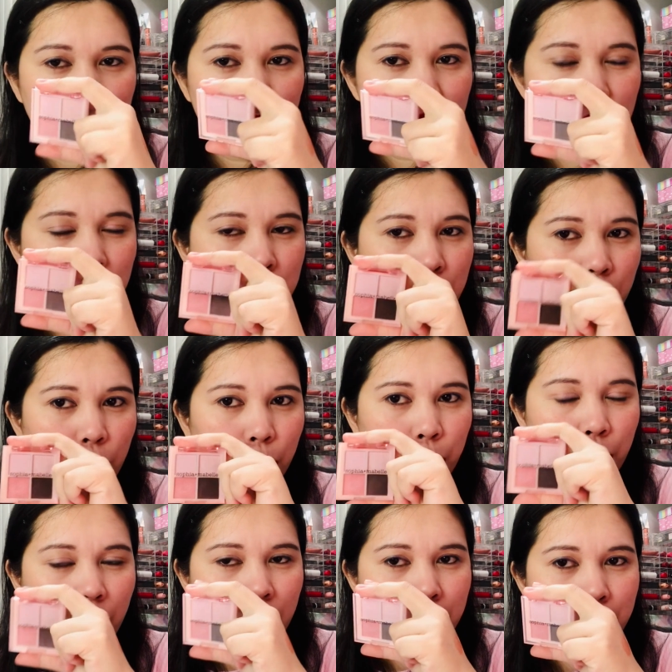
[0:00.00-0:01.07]
small
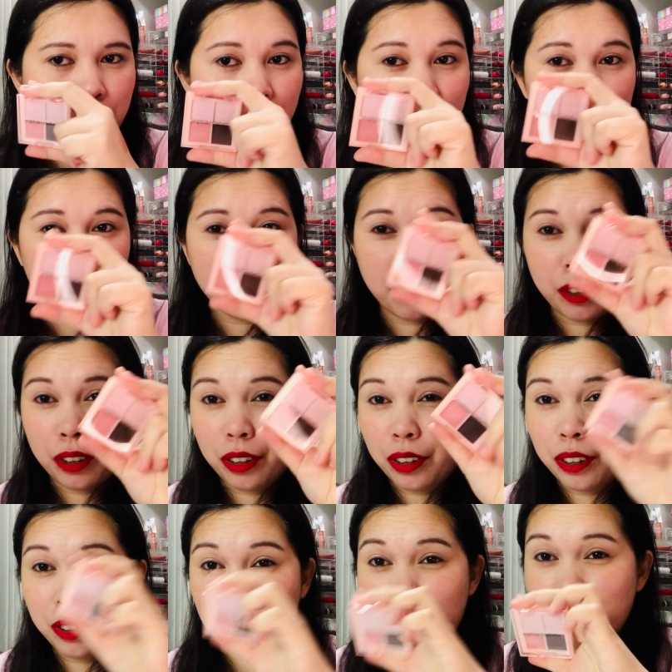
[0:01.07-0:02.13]
one, perfect for
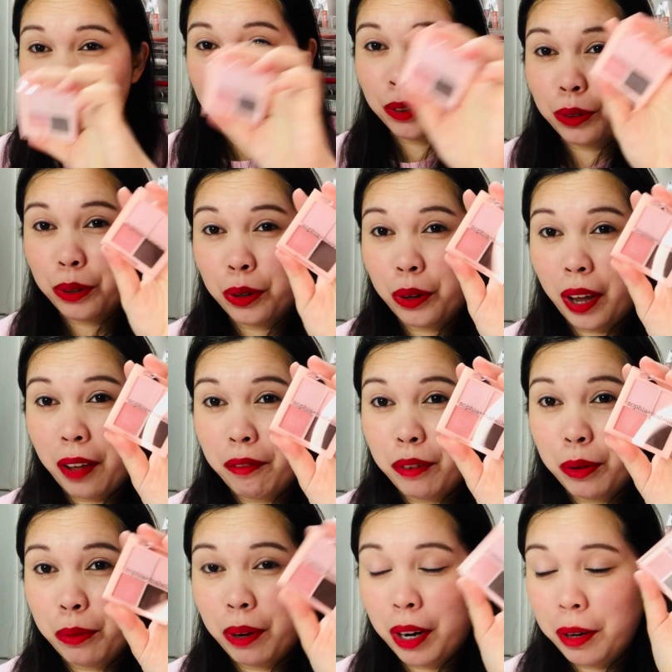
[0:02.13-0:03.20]
to go
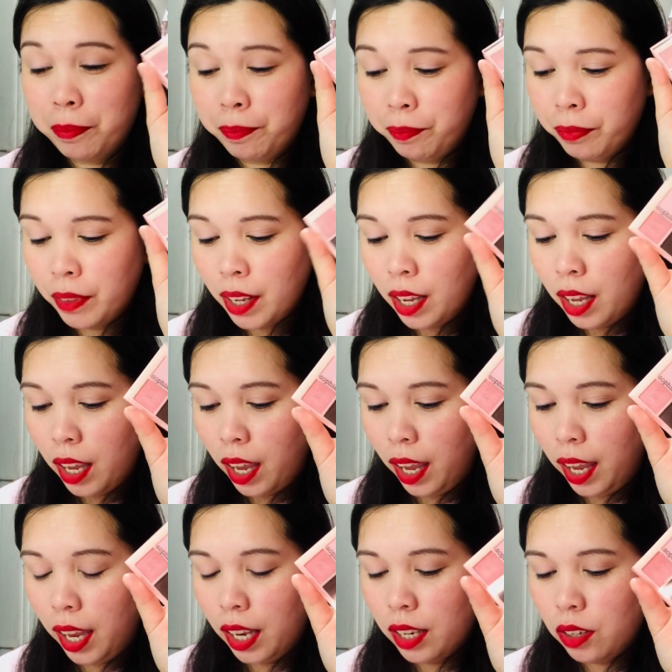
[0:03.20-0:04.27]
everywhere.
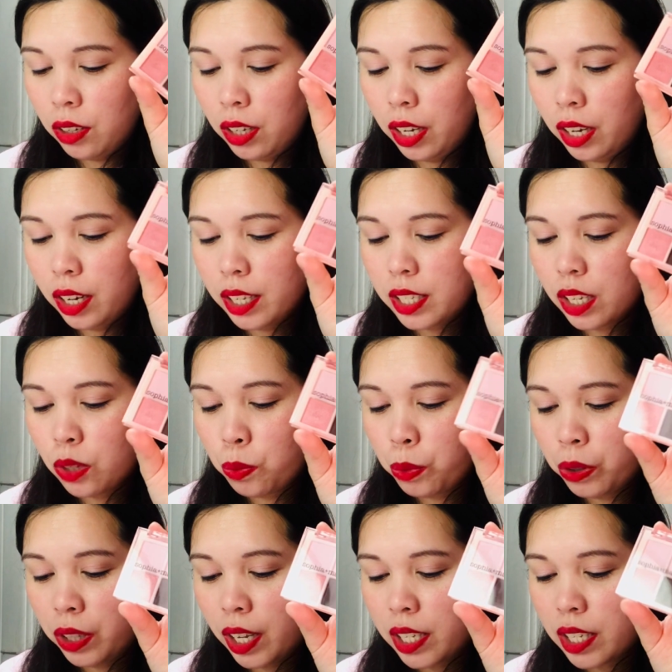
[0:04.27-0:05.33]
And here it says, who
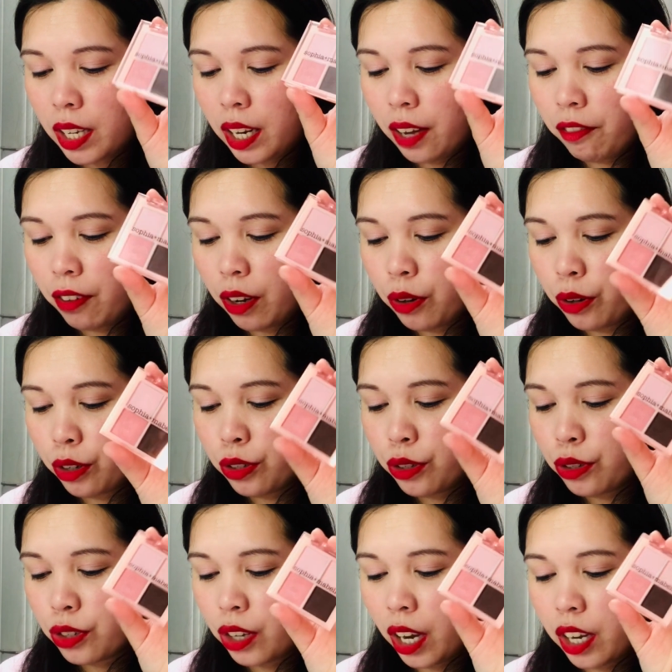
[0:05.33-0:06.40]
doesn't love a
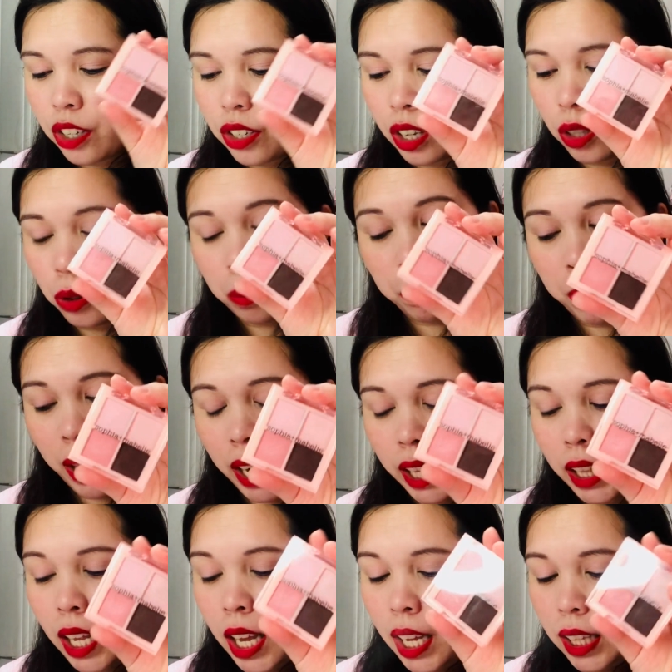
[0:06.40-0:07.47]
gorgeous eyeshadow palette?
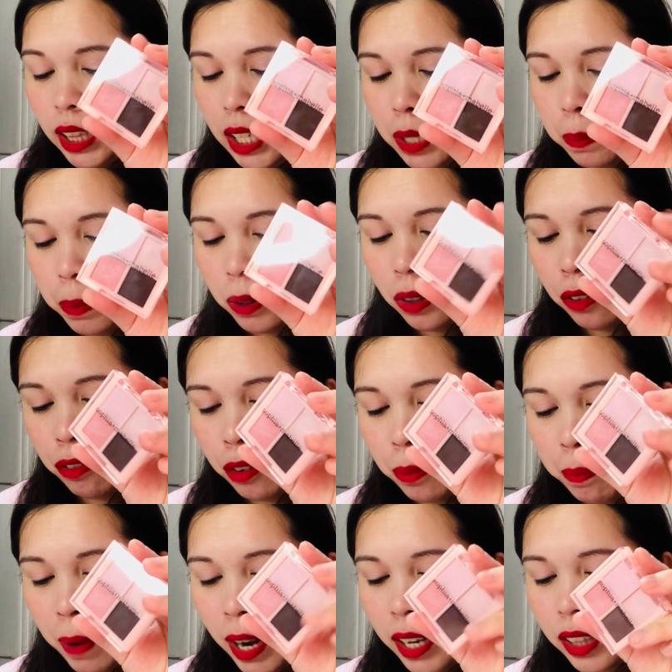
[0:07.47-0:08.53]
This beautiful
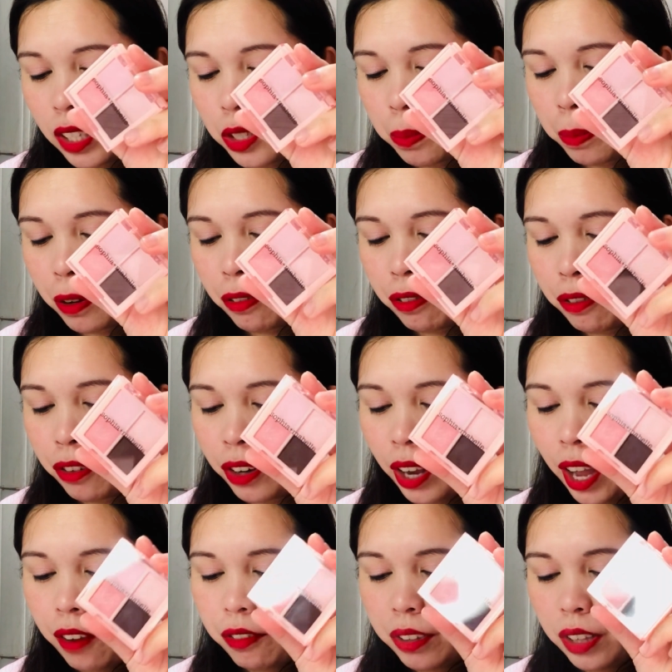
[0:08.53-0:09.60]
palette is perfect for
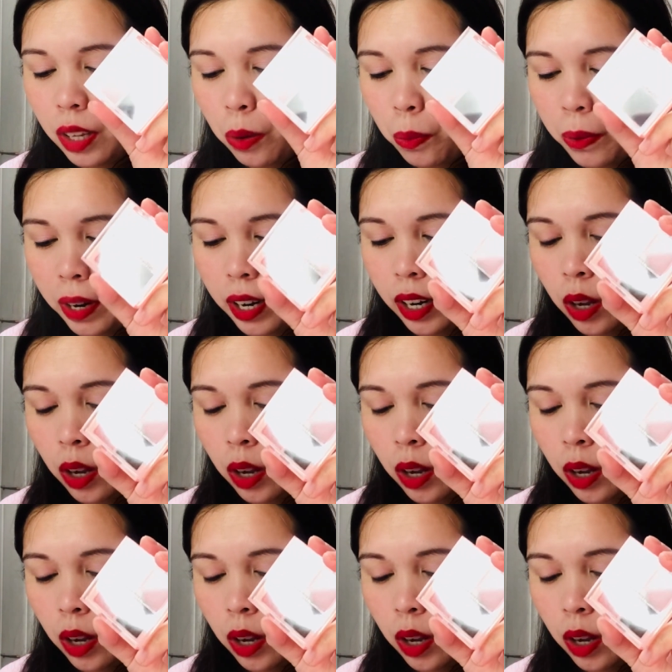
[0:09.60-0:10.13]
everyday wear,